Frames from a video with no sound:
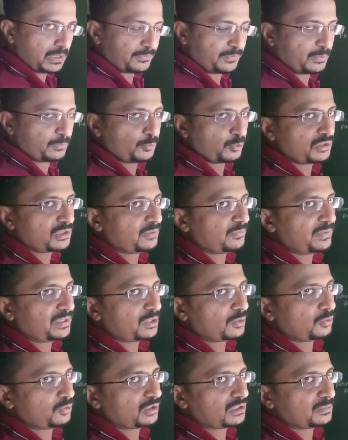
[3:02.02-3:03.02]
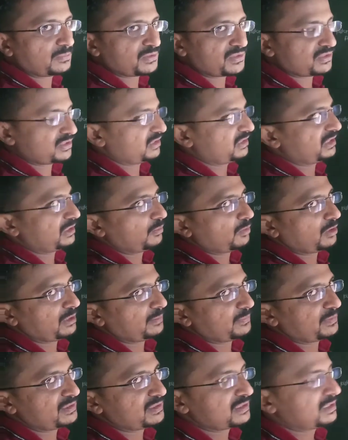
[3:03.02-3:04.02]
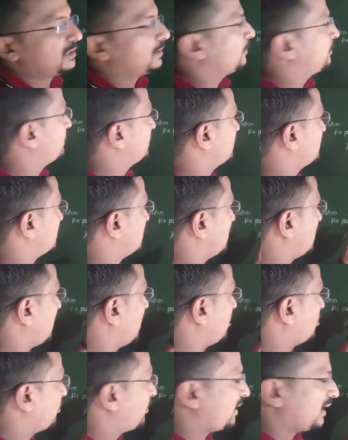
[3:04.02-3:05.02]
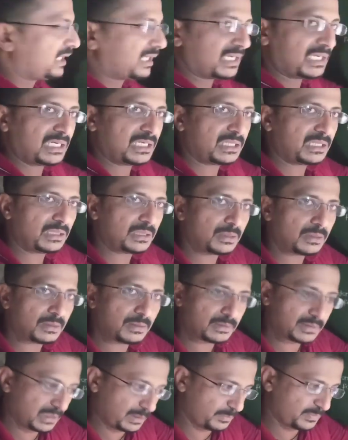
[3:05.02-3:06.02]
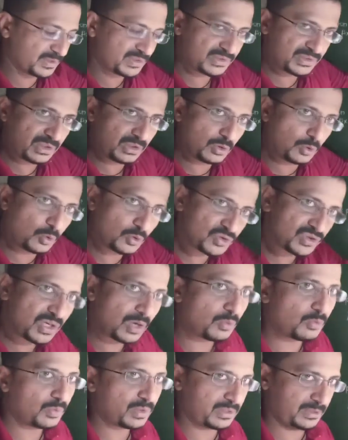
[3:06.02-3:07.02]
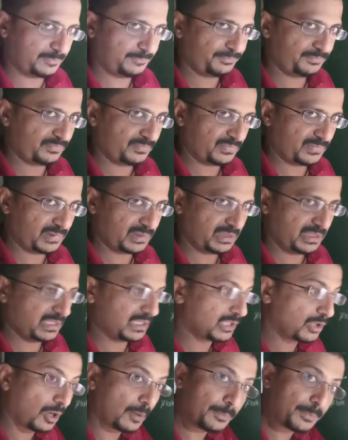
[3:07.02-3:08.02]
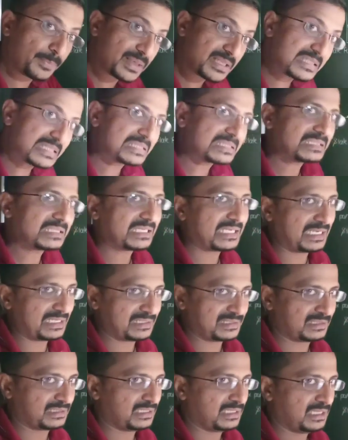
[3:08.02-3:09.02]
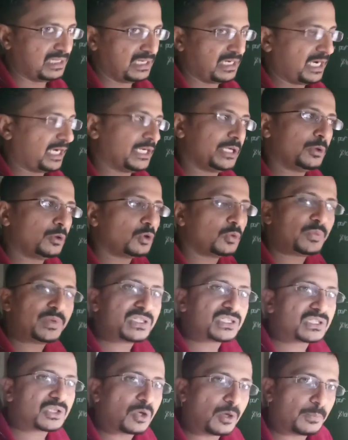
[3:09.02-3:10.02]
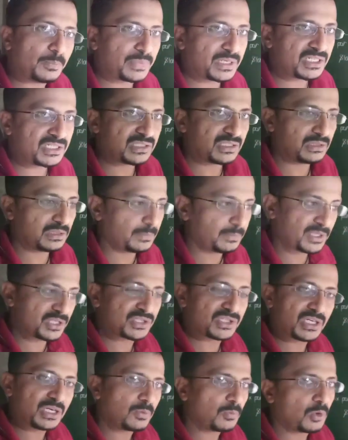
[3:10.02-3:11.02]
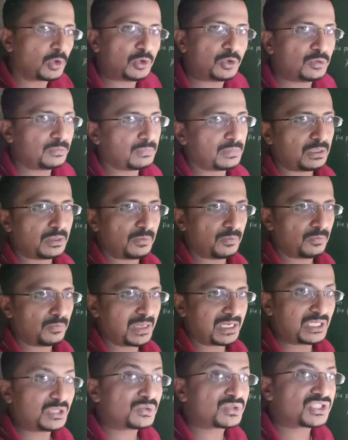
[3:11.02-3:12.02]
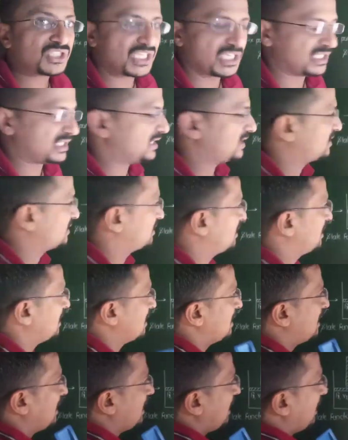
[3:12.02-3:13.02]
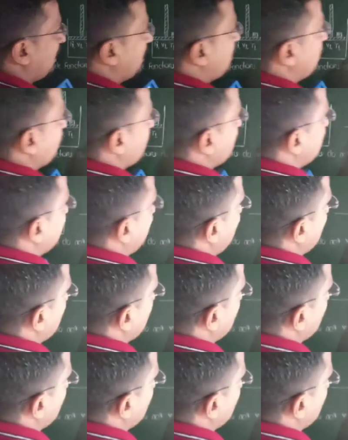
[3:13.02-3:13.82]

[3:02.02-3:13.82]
If we put the weight over the piston, then what happens? Piston automatically, that piston goes downward. It compresses the gas, and due to which compression, the pressure and volume values changes. During that